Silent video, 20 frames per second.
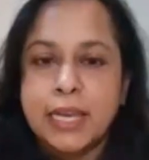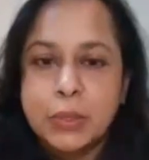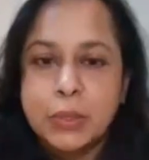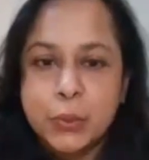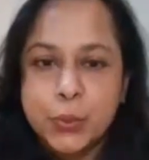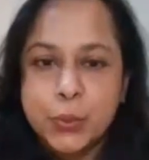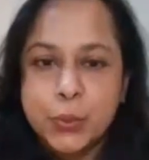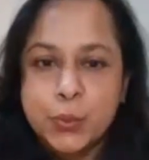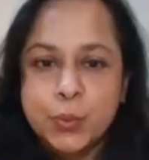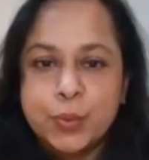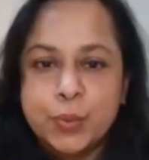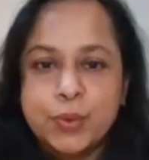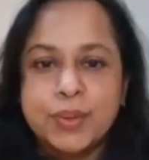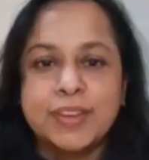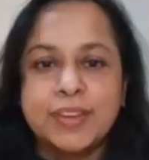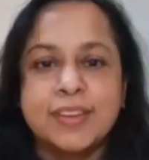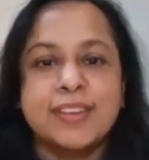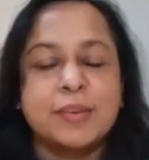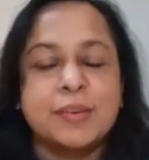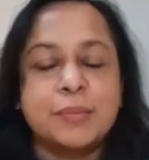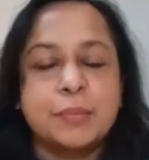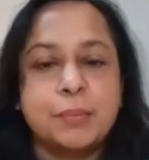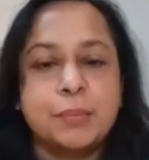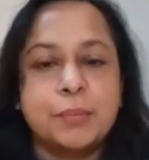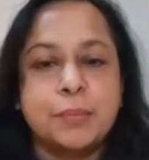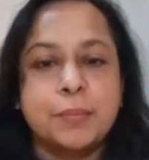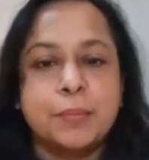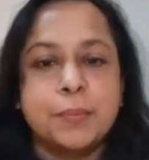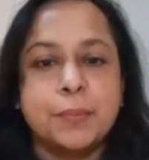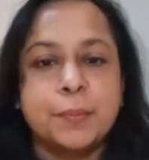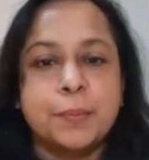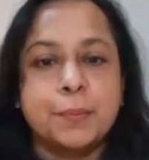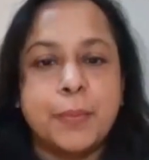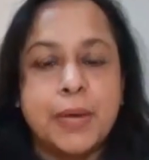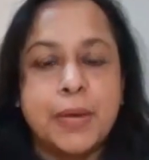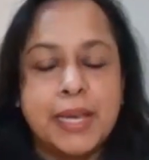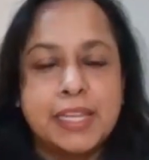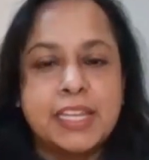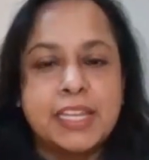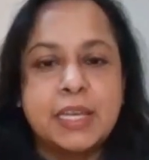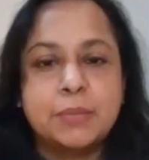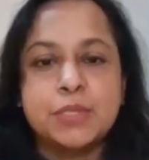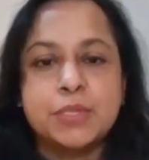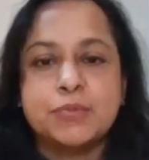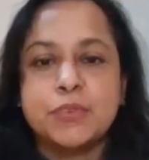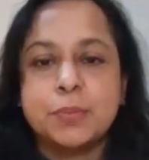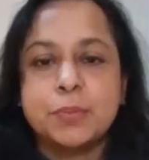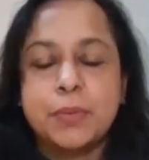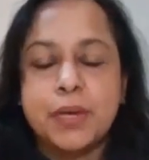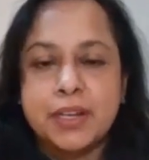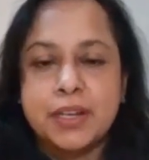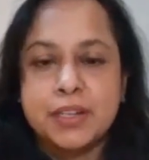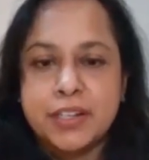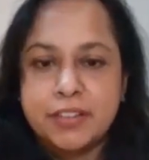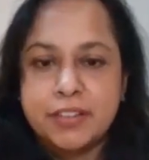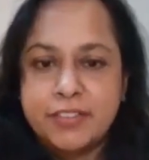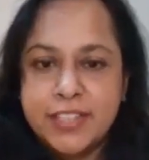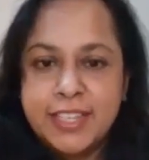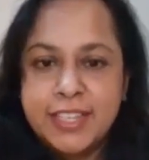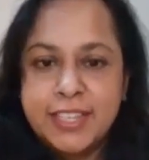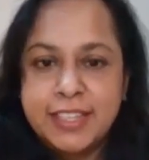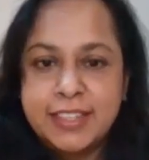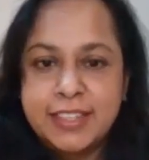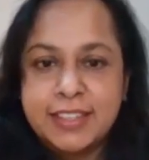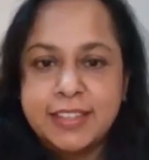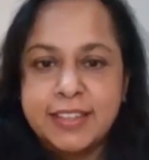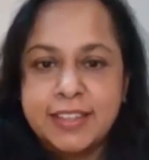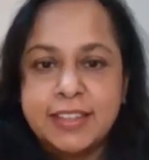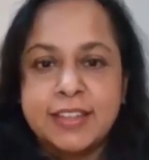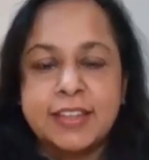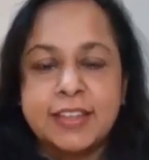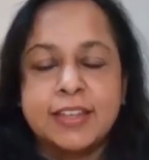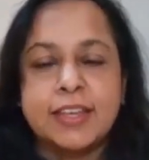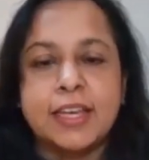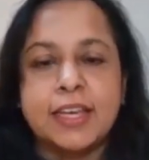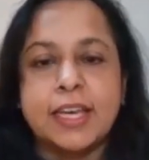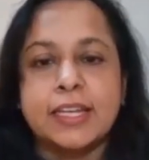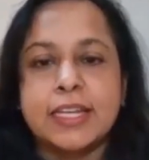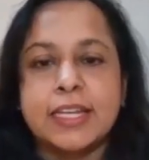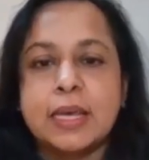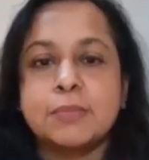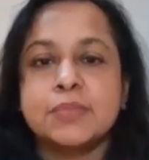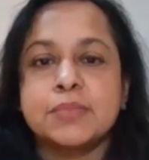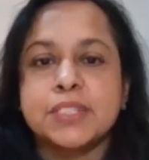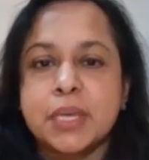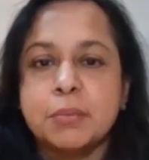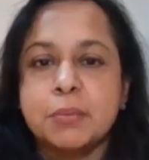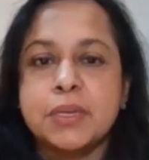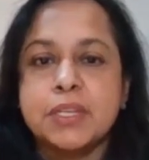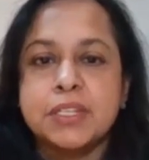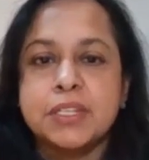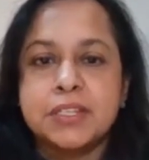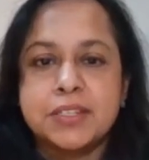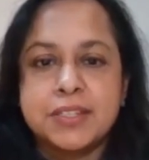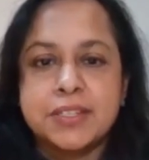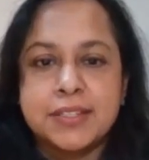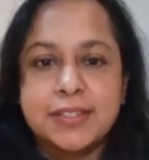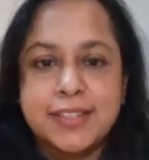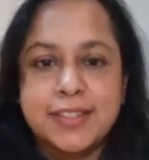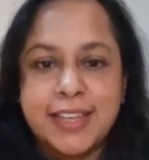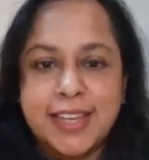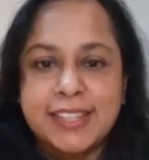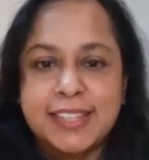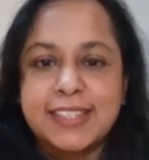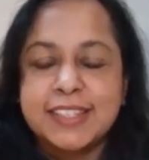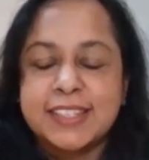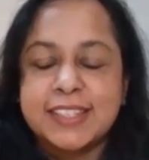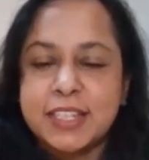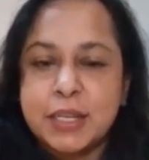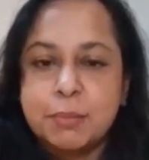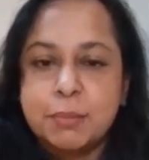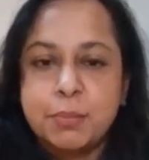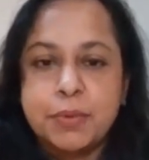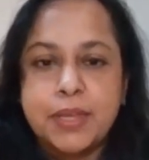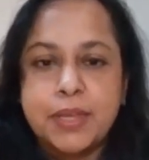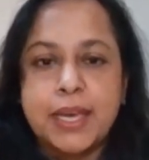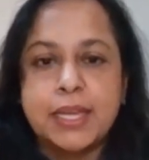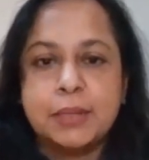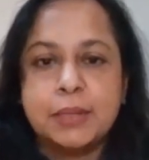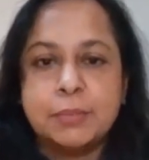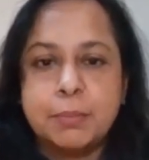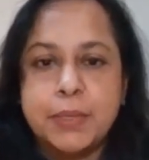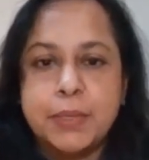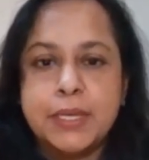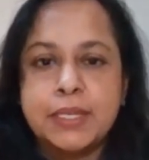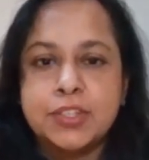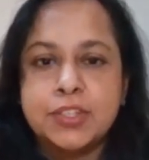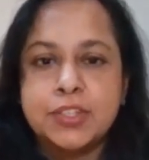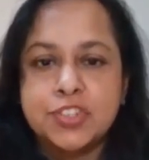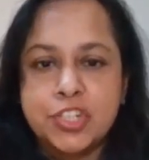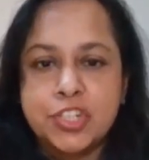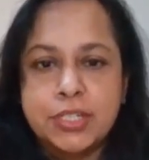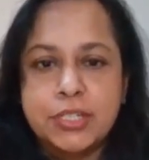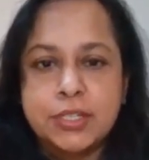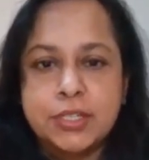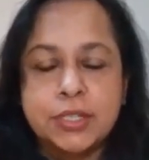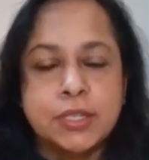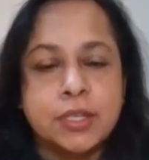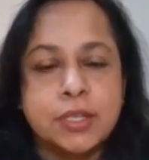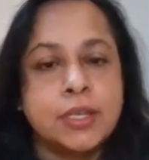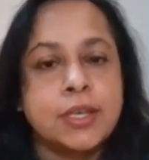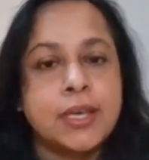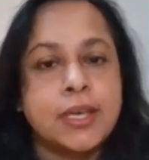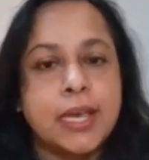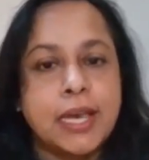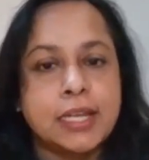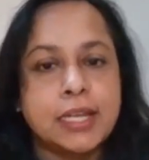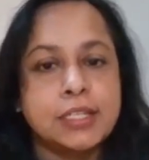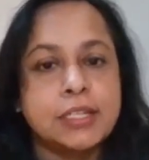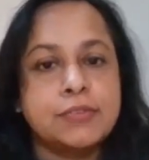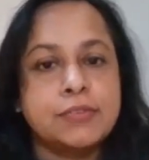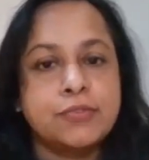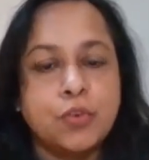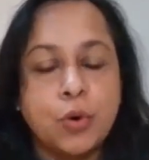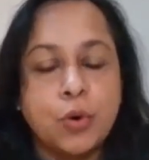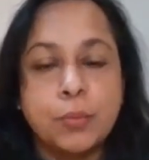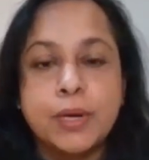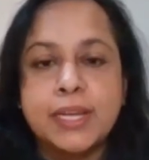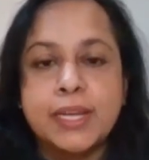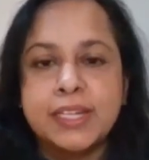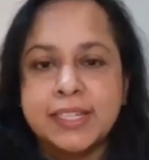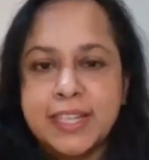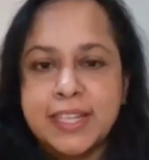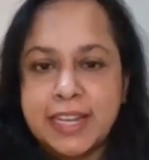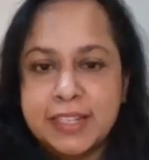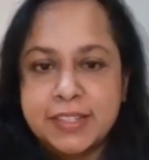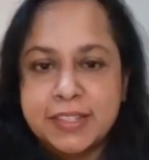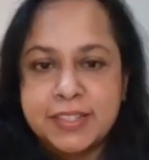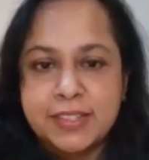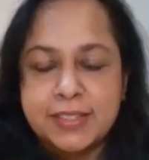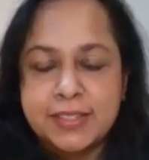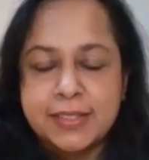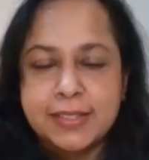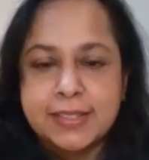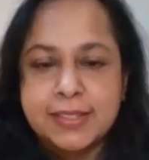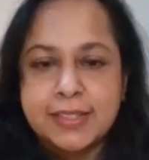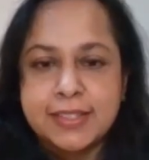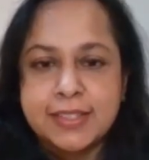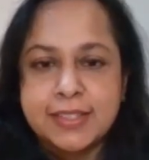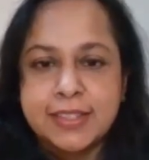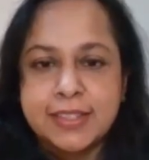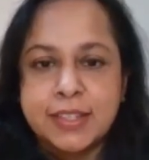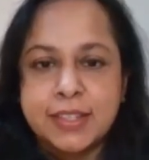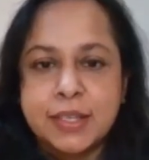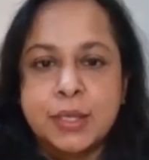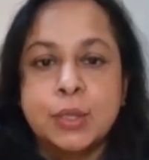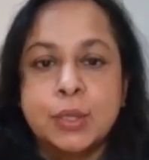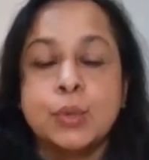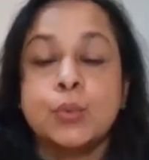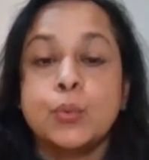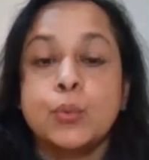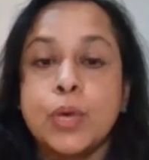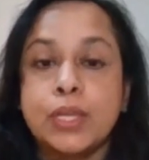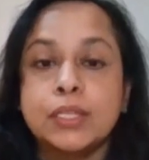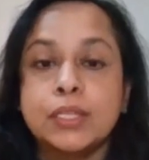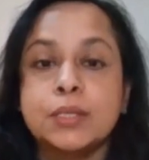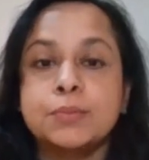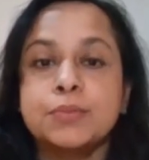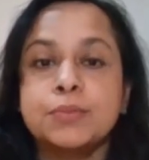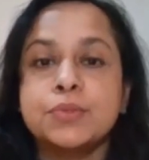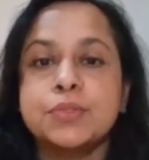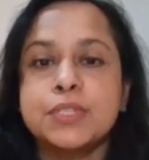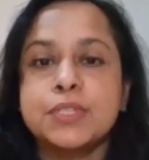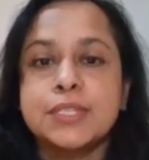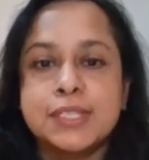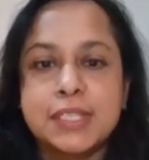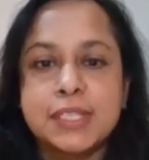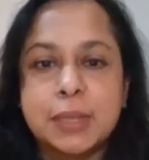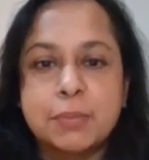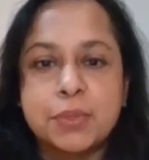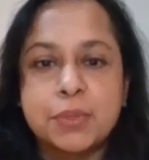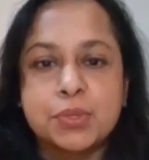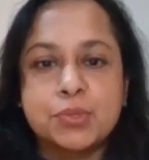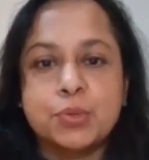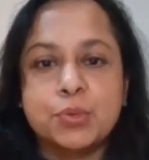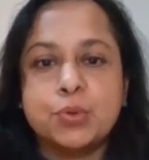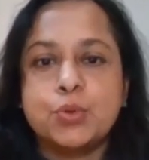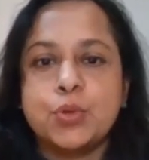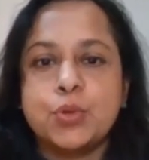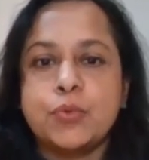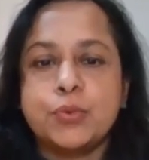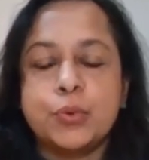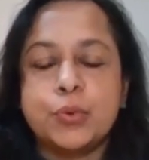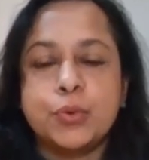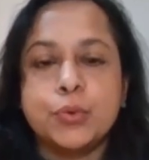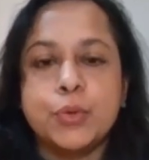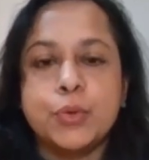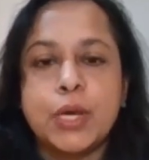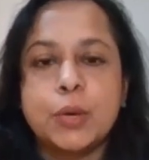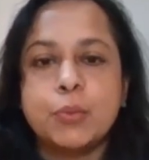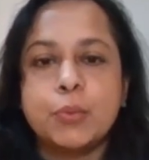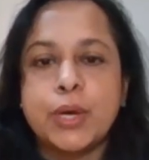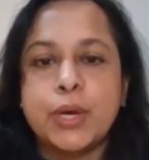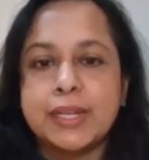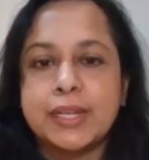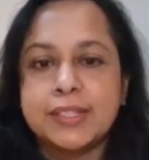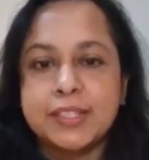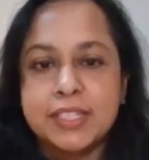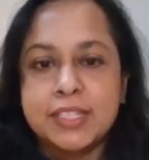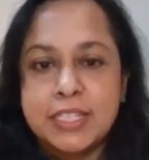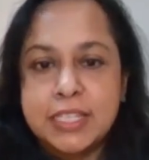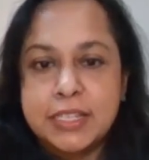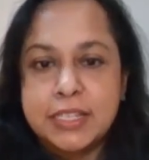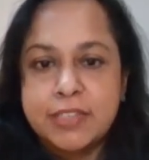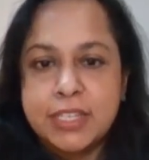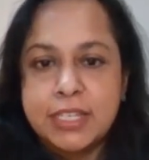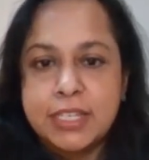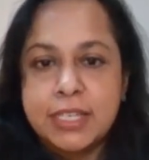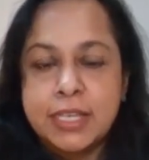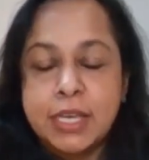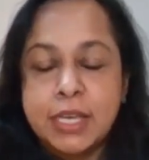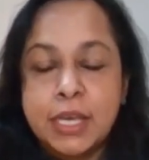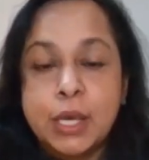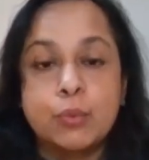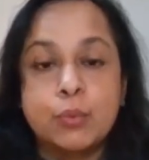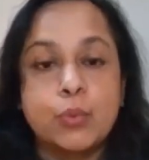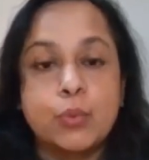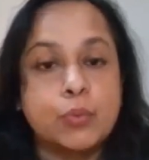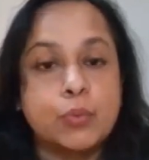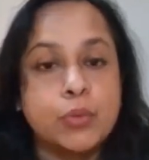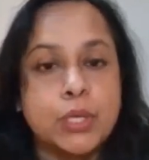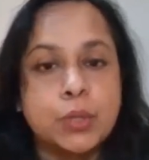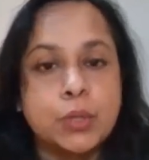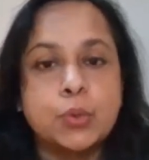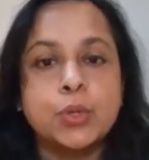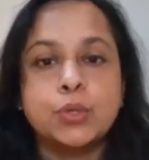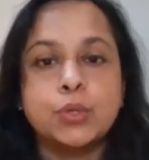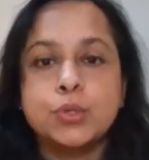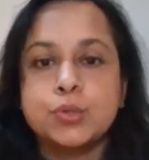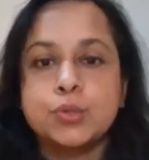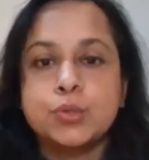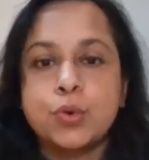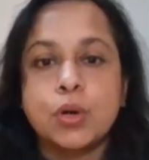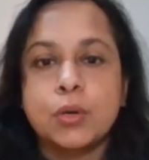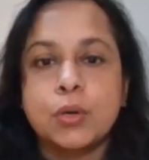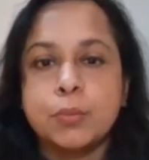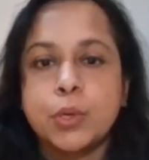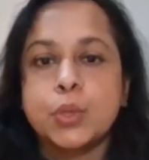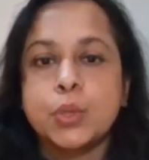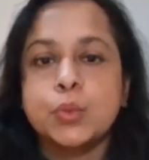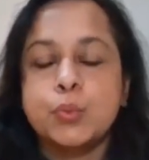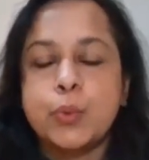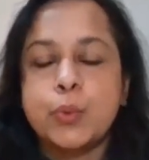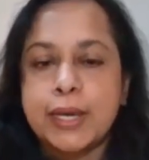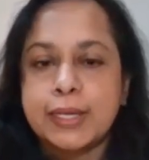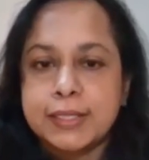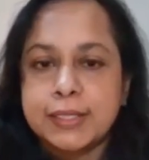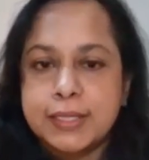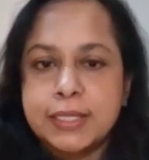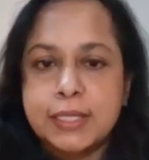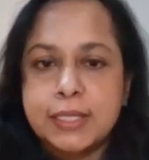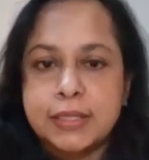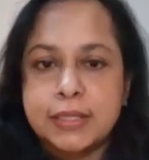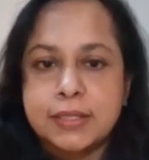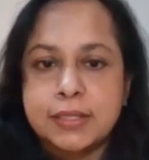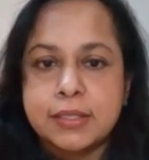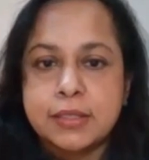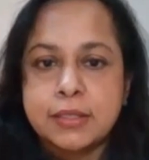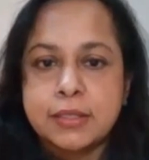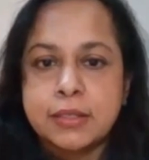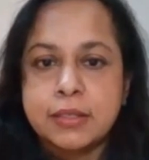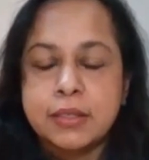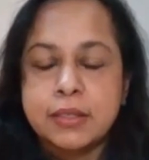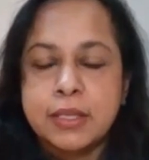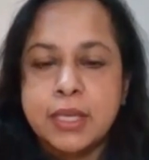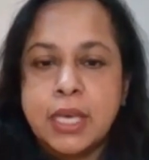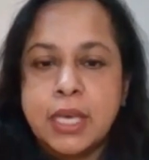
Hello, my name is Vibha Ravi and I'm sub-editor at Script and Pink Sheet at Informa Intelligence. Welcome to this episode of Coronavirus TV, where we are going to talk about vaccines.